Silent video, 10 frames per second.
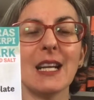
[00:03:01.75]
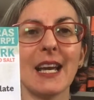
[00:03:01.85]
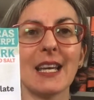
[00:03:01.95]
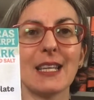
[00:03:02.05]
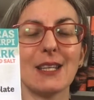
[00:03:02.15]

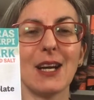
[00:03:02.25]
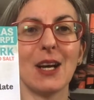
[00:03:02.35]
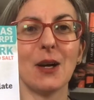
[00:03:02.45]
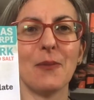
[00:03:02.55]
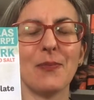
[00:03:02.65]

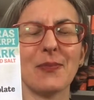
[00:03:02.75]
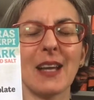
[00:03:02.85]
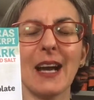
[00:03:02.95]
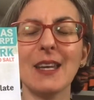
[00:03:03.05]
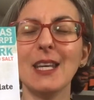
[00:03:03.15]
I
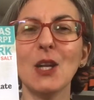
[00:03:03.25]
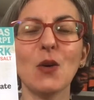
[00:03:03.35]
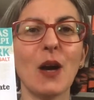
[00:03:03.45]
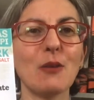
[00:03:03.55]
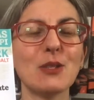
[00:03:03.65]

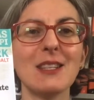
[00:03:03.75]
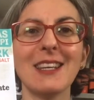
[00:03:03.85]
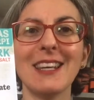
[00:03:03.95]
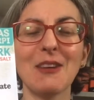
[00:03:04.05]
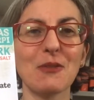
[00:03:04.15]
was
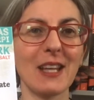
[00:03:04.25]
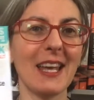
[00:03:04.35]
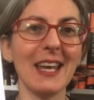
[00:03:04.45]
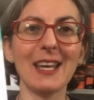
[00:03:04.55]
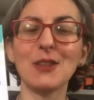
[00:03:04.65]
thinking of
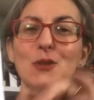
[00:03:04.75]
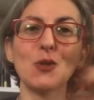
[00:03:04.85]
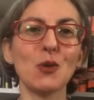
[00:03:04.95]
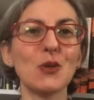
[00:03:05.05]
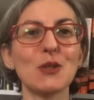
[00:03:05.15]
the
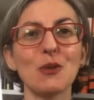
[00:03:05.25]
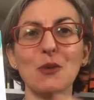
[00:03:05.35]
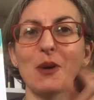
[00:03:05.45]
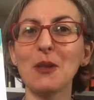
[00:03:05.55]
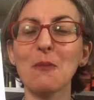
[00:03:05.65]
salt
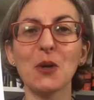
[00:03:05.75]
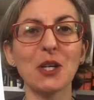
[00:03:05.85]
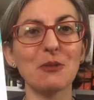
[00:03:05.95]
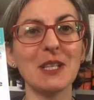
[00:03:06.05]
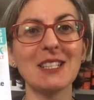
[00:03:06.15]
around the
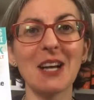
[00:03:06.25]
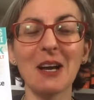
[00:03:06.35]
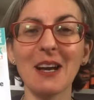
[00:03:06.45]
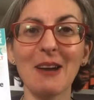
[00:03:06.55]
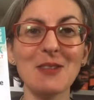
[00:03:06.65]
margarita.
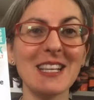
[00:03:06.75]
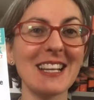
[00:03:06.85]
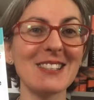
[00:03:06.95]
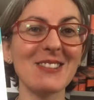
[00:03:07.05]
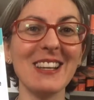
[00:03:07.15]
I mean,
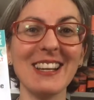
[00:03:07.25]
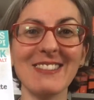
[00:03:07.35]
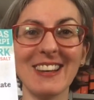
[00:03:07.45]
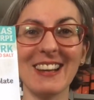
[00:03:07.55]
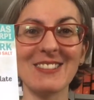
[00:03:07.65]
that's really
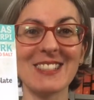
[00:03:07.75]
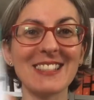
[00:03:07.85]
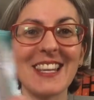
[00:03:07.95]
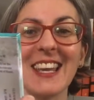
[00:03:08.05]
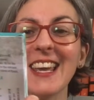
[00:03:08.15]
what I was
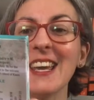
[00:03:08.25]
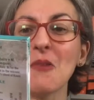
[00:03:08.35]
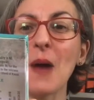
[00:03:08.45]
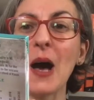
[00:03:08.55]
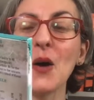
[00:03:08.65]
thinking
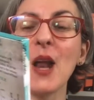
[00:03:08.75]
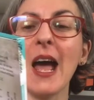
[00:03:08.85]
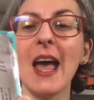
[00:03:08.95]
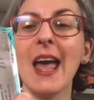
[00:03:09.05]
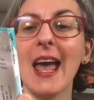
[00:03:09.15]
about.
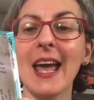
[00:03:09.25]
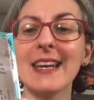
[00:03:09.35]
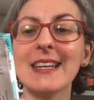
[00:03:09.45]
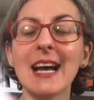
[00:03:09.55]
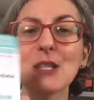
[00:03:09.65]

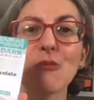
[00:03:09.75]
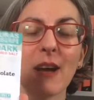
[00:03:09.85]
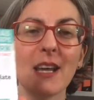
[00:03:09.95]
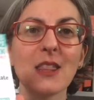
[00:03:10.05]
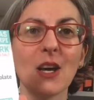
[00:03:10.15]
And that's
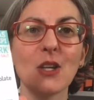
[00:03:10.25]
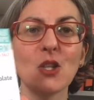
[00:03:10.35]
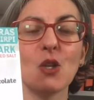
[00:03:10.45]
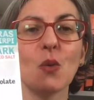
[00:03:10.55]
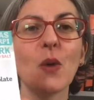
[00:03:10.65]
why I thought,
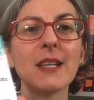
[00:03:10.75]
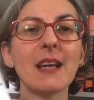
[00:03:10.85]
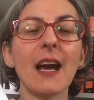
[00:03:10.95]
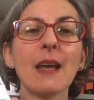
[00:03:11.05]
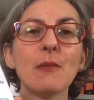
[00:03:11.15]

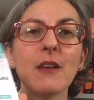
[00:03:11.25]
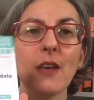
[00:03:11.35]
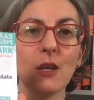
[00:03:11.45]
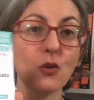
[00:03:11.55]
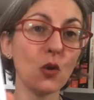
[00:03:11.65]

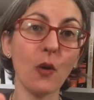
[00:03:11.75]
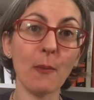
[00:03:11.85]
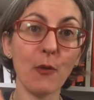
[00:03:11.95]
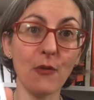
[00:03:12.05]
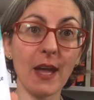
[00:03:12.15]

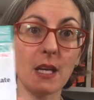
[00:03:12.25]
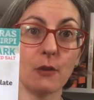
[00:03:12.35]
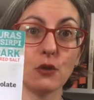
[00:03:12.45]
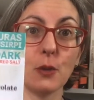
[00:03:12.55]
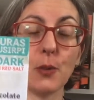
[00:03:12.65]
I'm a fan
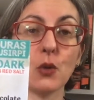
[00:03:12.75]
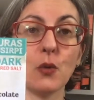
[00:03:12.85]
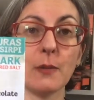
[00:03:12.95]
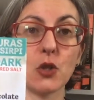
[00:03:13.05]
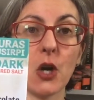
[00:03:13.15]
of
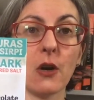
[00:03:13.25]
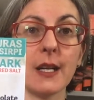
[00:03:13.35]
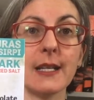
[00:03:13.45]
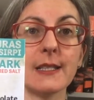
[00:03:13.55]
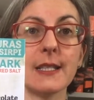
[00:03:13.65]
WM
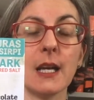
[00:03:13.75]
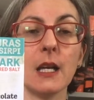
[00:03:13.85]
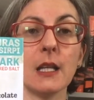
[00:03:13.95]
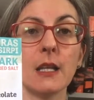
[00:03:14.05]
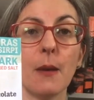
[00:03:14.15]
chocolate
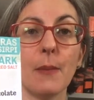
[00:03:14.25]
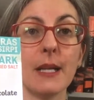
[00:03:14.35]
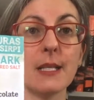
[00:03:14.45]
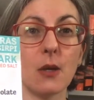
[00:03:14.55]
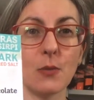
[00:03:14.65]
in
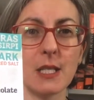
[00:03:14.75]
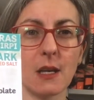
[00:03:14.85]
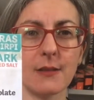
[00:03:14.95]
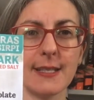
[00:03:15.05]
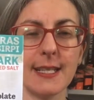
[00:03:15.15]
Madison,
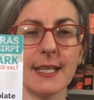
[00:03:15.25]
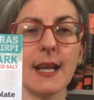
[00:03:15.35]
Wisconsin.